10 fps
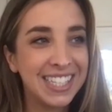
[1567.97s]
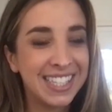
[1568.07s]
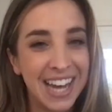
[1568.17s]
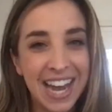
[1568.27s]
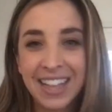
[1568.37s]
to
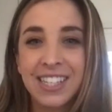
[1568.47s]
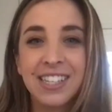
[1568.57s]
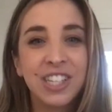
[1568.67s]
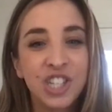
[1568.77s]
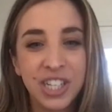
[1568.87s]
say
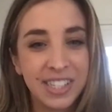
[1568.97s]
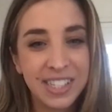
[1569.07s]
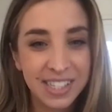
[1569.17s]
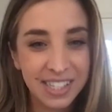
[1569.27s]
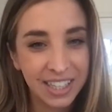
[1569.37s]
this is the
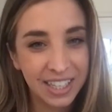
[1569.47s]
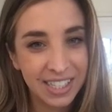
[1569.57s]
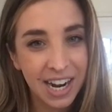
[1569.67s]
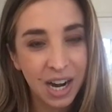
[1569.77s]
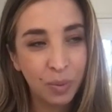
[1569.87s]
cheesiest thing in
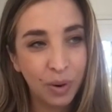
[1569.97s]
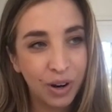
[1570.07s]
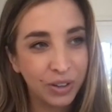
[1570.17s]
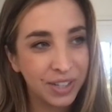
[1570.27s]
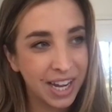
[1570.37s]
the entire
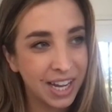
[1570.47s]
world,